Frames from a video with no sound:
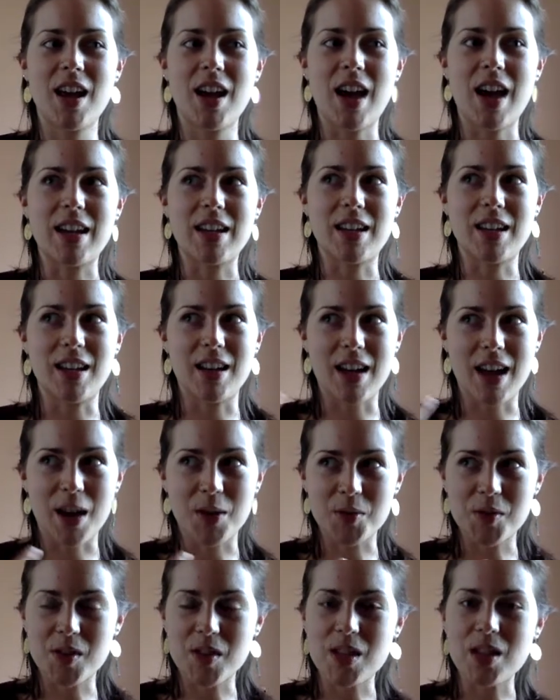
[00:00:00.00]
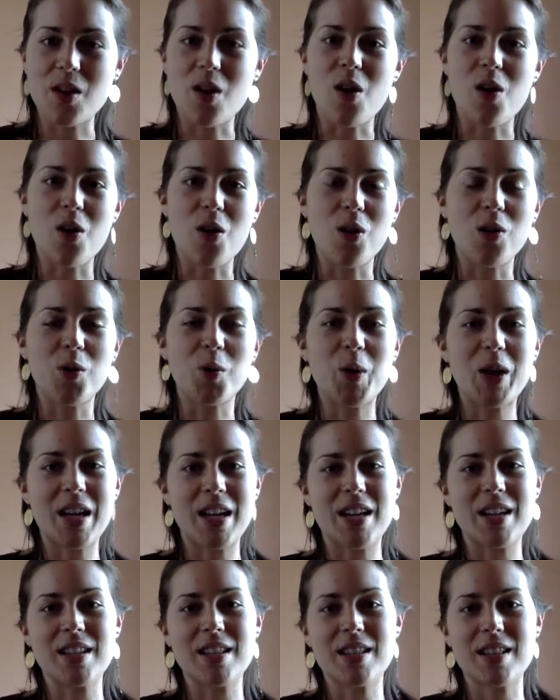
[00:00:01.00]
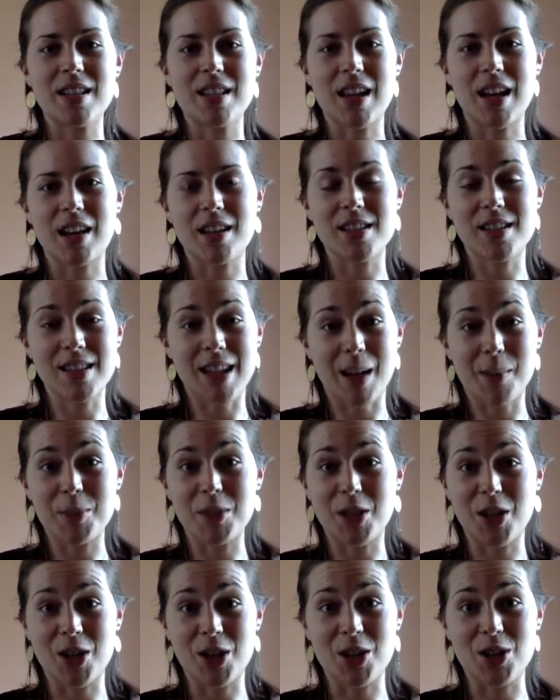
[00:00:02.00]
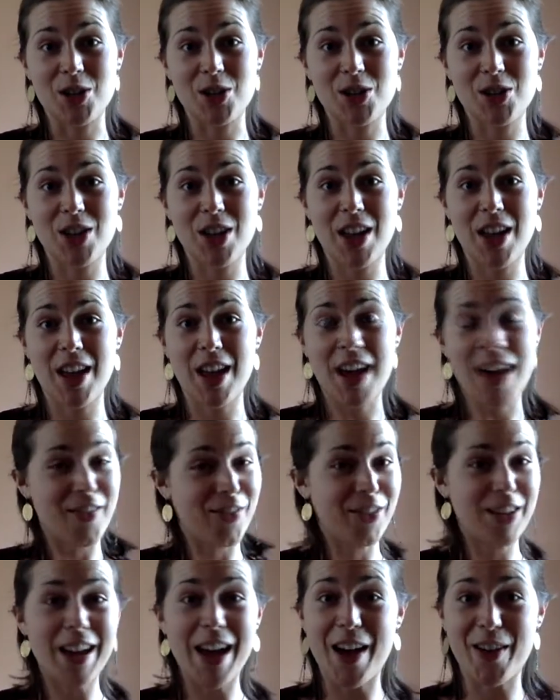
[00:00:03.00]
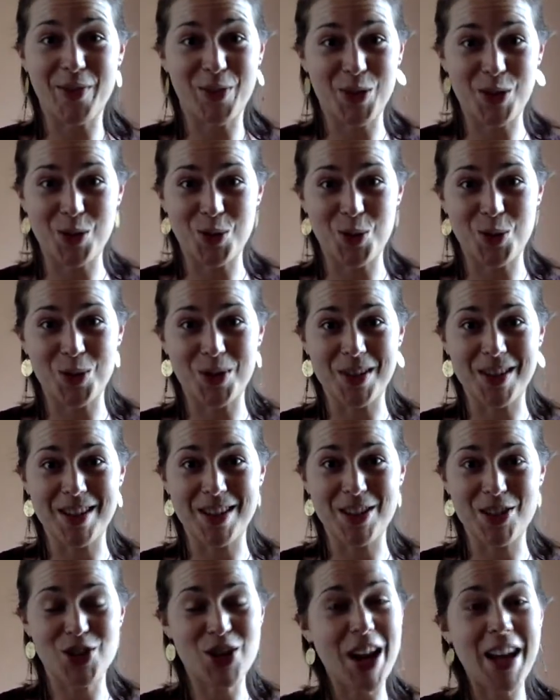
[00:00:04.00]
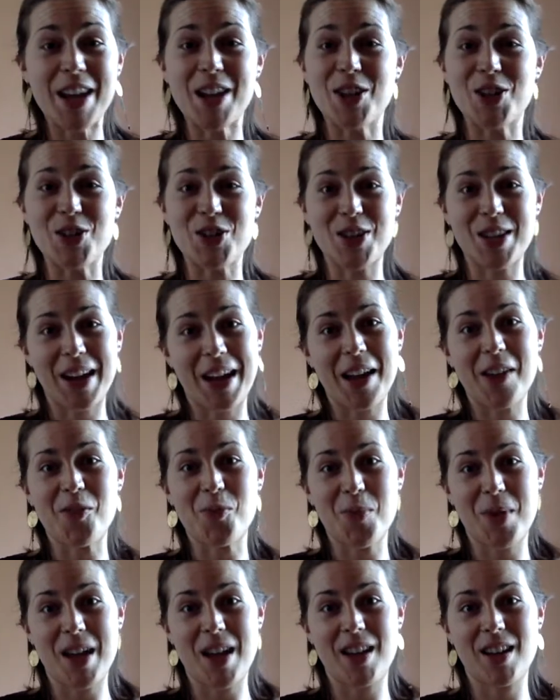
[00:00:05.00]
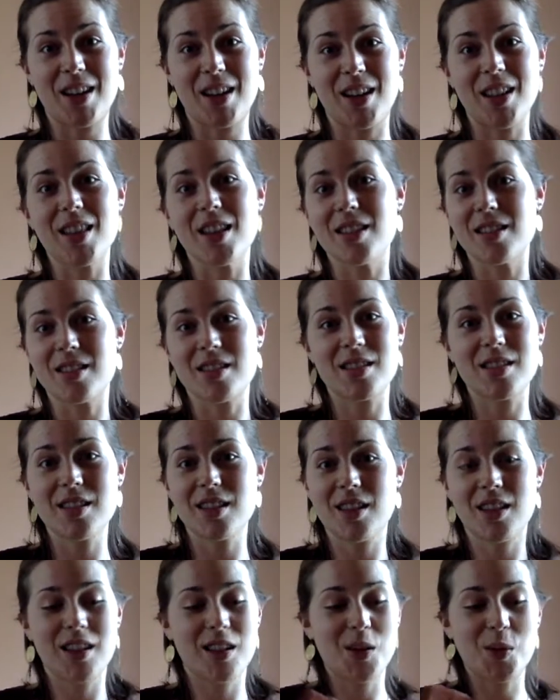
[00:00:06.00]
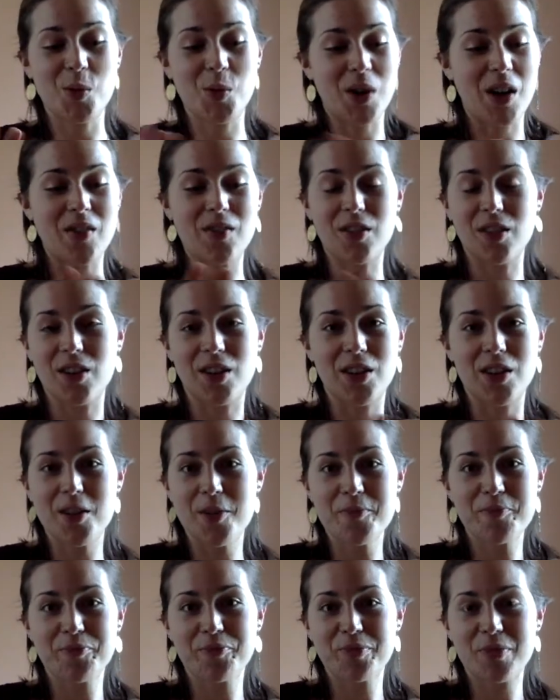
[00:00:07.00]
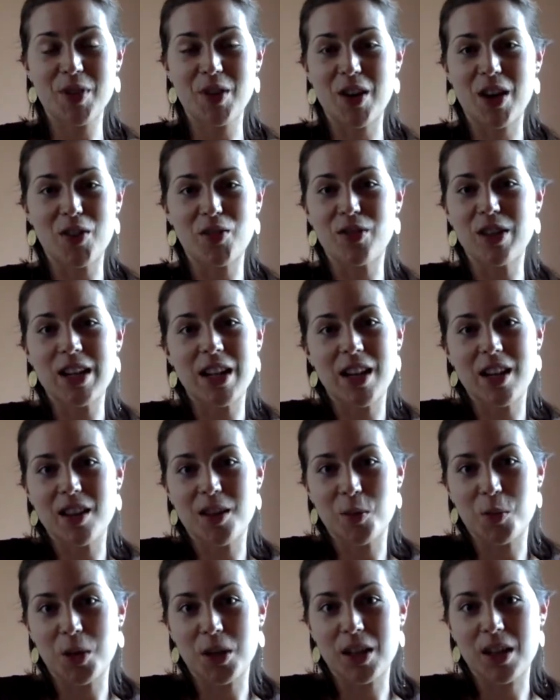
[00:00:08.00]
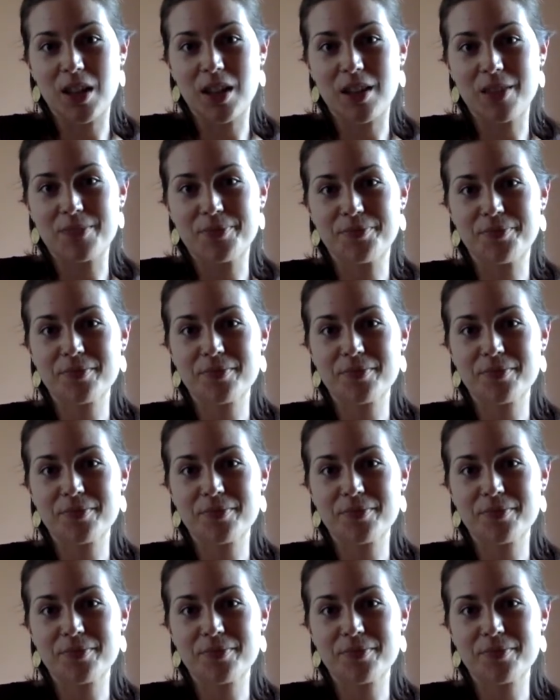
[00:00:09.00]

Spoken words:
I can now see all the ways that has sabotaged every effort towards change that I have made in this whatever arena they're working in.